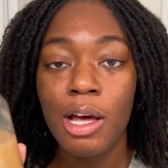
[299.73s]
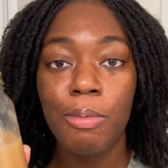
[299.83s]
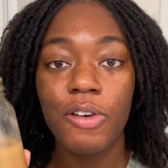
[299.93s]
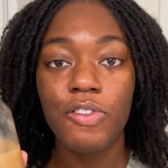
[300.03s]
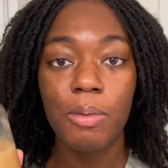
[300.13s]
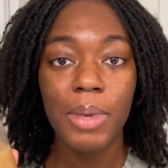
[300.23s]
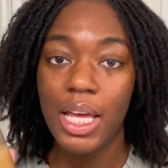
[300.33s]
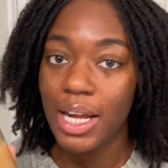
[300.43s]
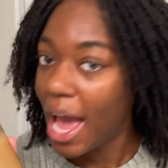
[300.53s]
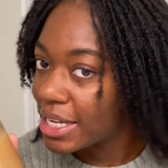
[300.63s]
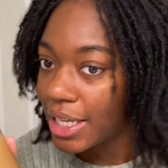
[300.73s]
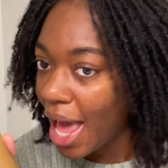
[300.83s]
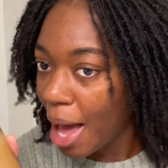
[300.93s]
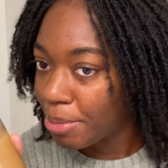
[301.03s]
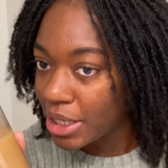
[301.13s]
but for me, it hasn't
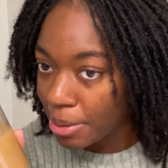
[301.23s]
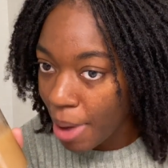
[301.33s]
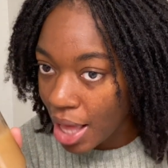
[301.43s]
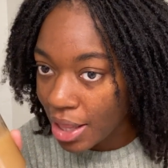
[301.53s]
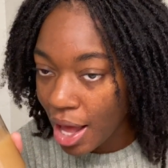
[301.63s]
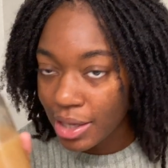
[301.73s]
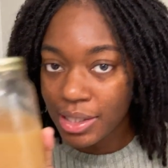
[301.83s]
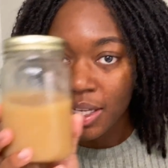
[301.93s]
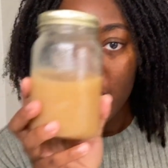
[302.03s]
happened in my locks.